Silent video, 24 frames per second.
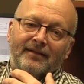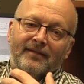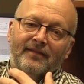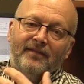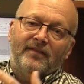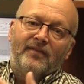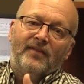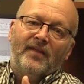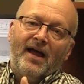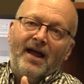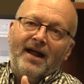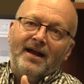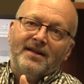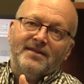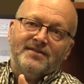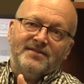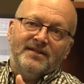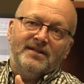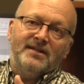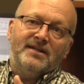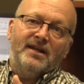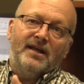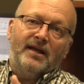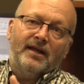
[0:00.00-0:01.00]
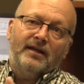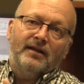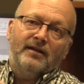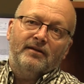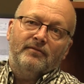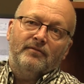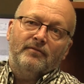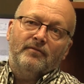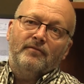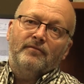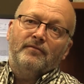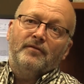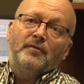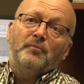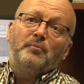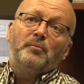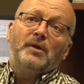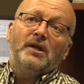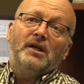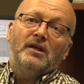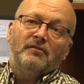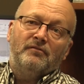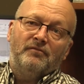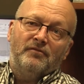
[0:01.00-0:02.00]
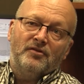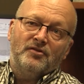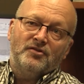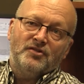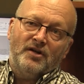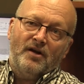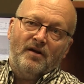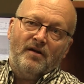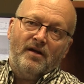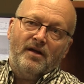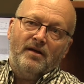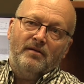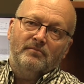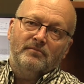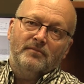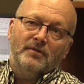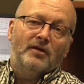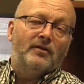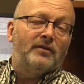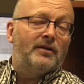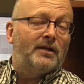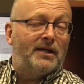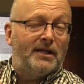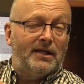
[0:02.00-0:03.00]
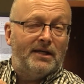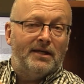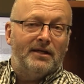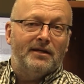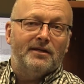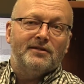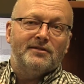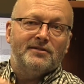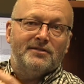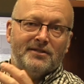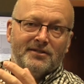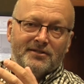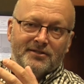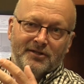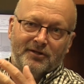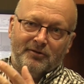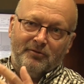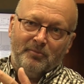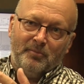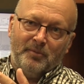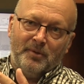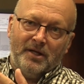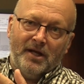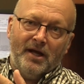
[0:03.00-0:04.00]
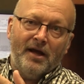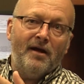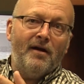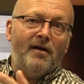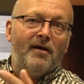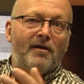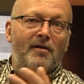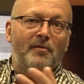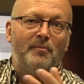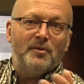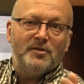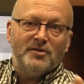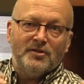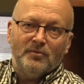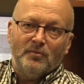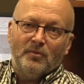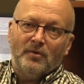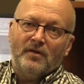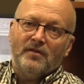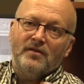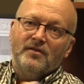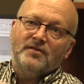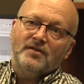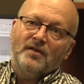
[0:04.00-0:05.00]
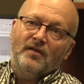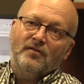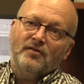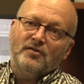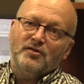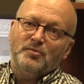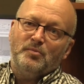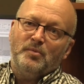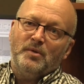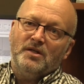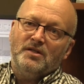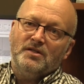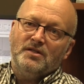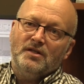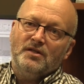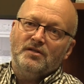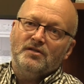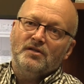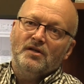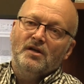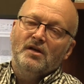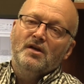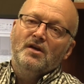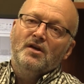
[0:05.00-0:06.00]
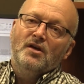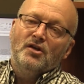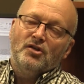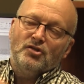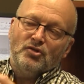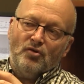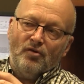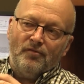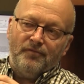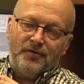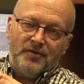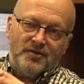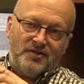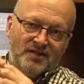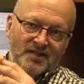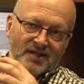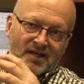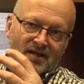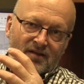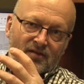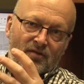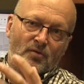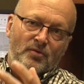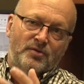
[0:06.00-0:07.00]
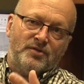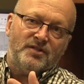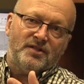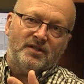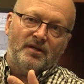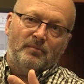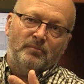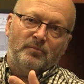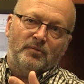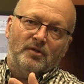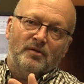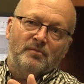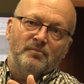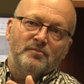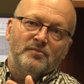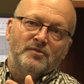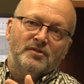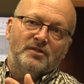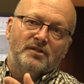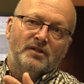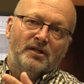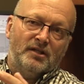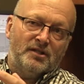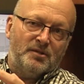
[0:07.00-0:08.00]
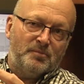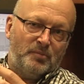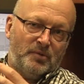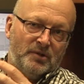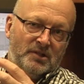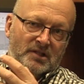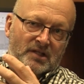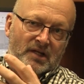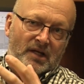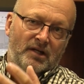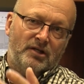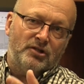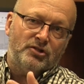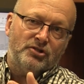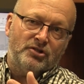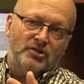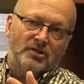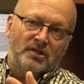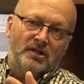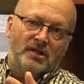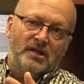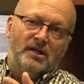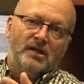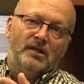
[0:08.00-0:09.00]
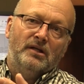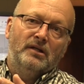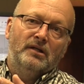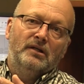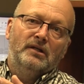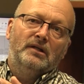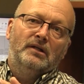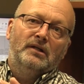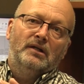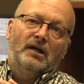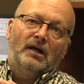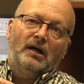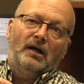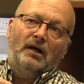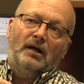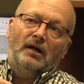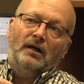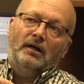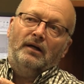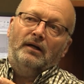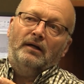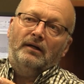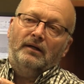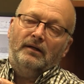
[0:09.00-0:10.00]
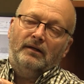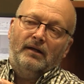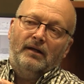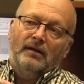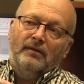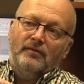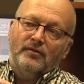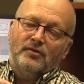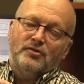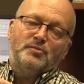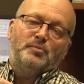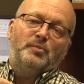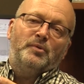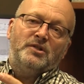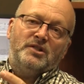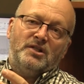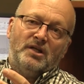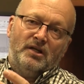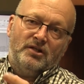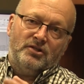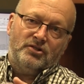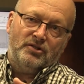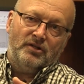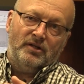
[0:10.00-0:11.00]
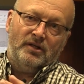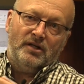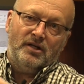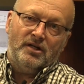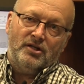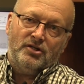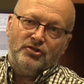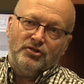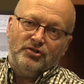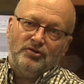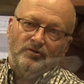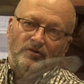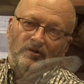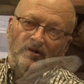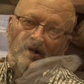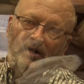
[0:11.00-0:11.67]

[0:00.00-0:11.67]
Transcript: that is indicative of it being fusarium. Now the key is, is it graminearum? Is it one of these other species? So if you see those symptoms, it's potentially, uh, there's potentially an issue